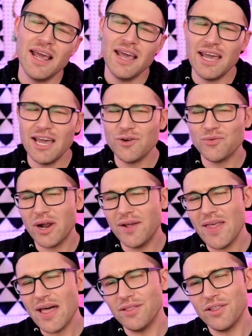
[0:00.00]
and
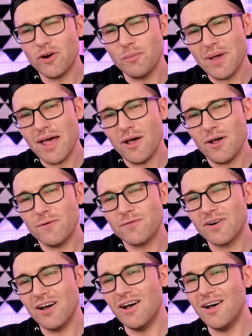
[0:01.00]
ringing that little bell
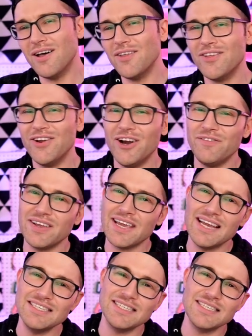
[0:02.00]
for all the
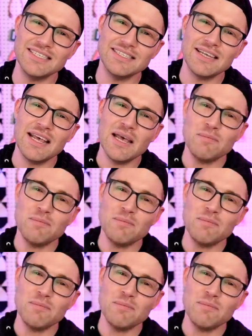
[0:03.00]
notifications